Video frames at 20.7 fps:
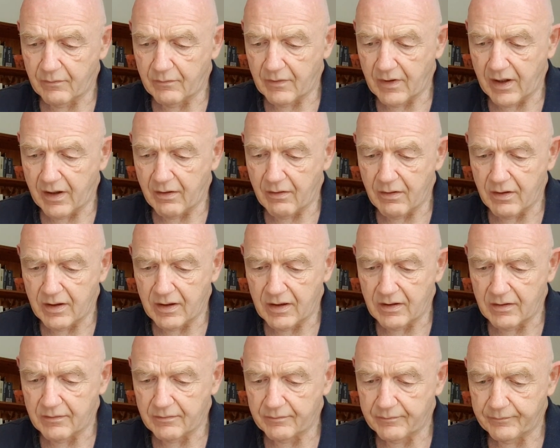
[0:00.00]

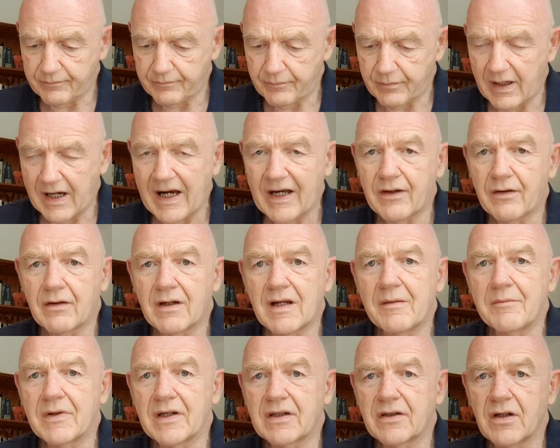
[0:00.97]
early
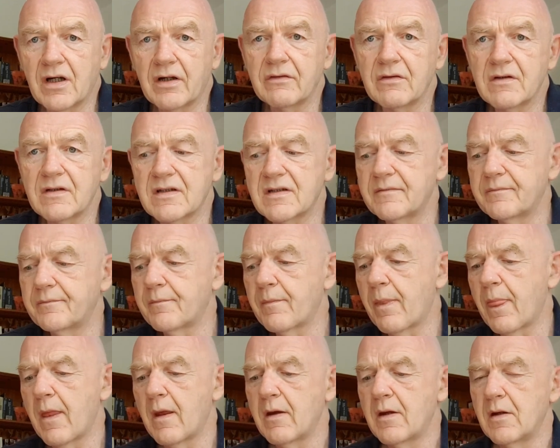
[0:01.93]
panoramic novels.
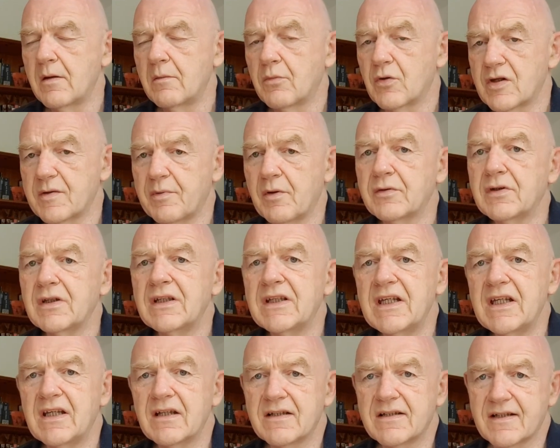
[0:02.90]
But it's about the
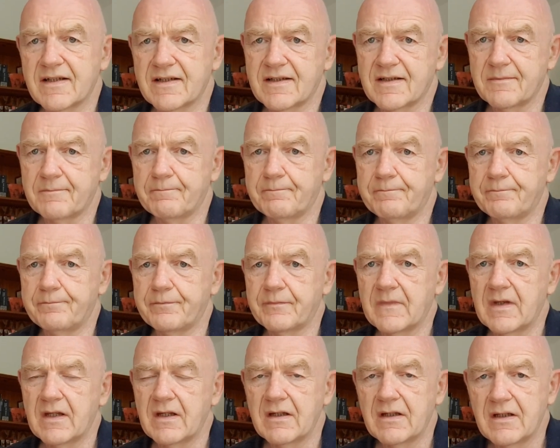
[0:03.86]
legal system.
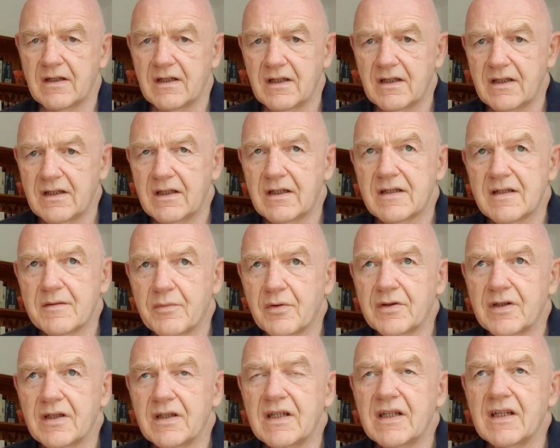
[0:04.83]
It's about
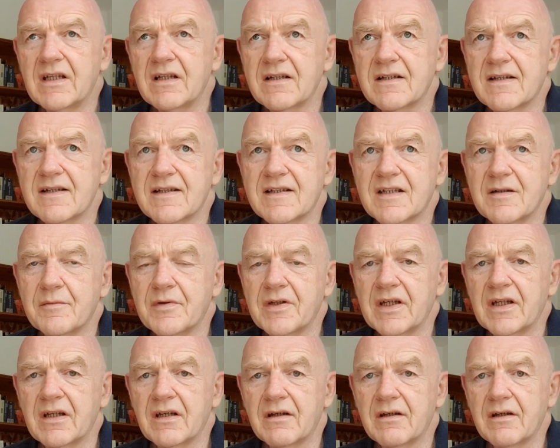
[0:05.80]
the legal system in
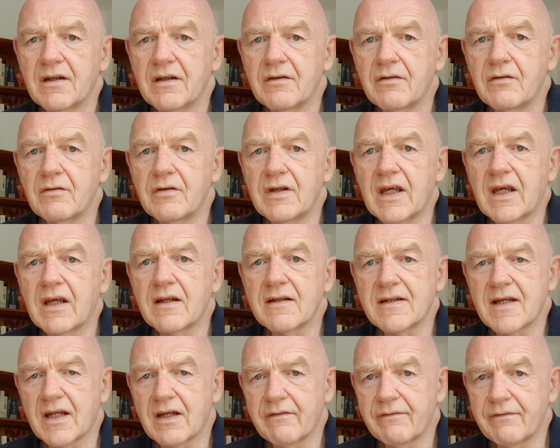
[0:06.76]
England, and Dickens
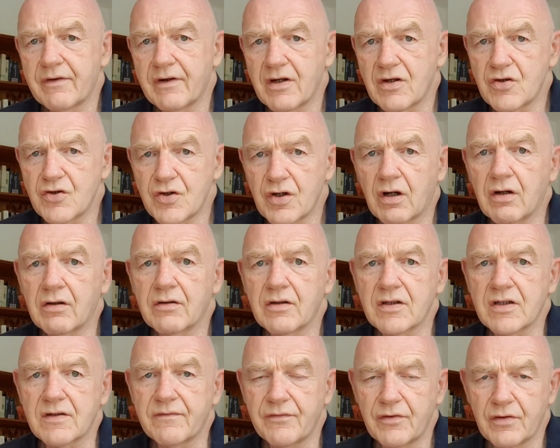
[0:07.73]
had a very
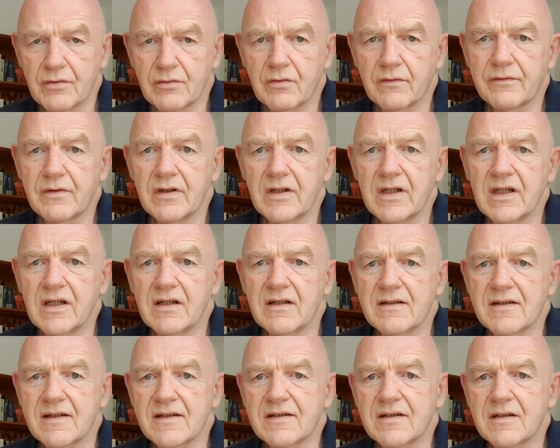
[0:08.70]
jaundiced view of the legal
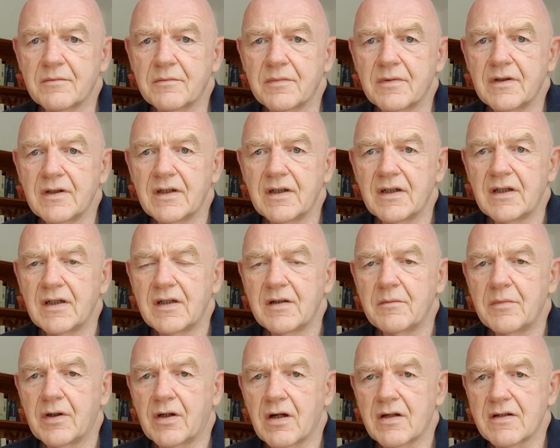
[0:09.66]
system
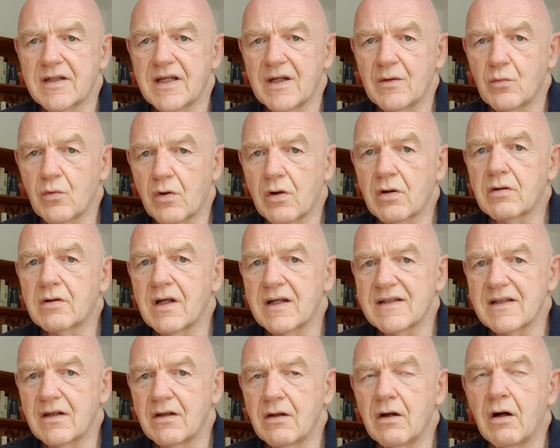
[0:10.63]
because he had worked as
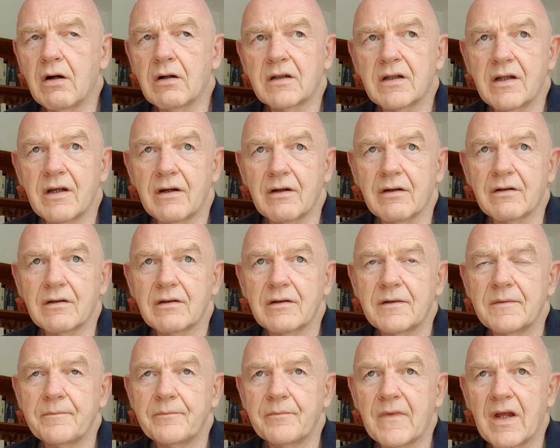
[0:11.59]
a law clerk,
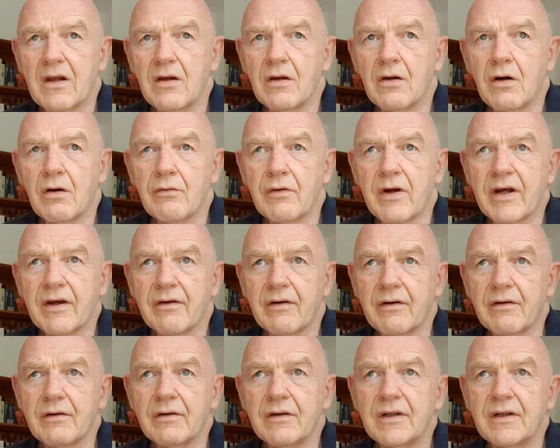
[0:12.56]
a law writer,